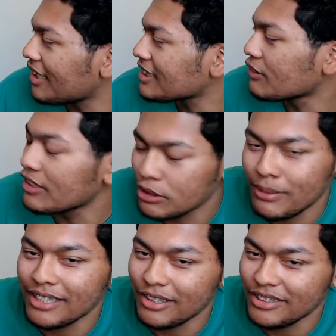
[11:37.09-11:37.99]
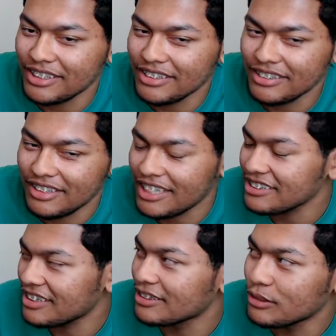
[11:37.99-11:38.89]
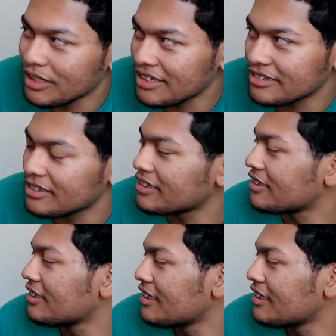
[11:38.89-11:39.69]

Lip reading: I said WrestleMania 13. I didn't say 2013.